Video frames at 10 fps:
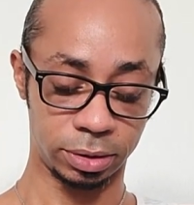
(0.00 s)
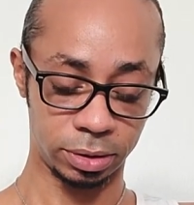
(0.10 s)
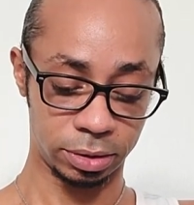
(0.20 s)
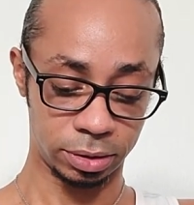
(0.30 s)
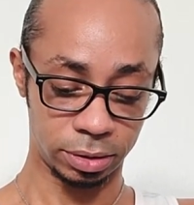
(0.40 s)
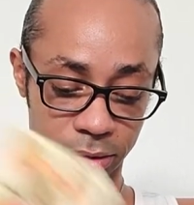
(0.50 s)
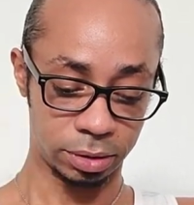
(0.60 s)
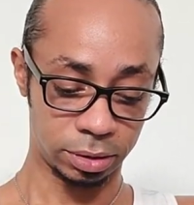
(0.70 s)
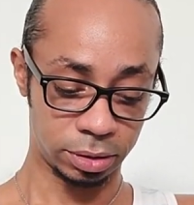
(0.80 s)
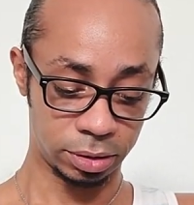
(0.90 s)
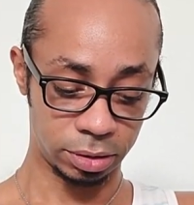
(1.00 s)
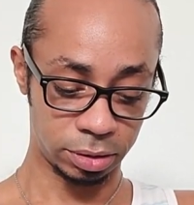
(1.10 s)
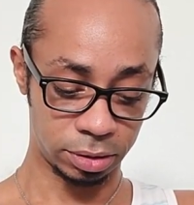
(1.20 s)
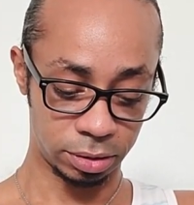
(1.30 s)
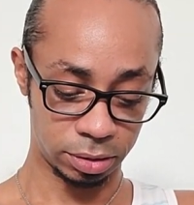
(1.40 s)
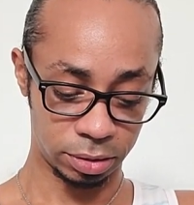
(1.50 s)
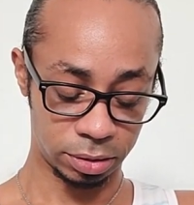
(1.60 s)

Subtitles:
Nobody speaks.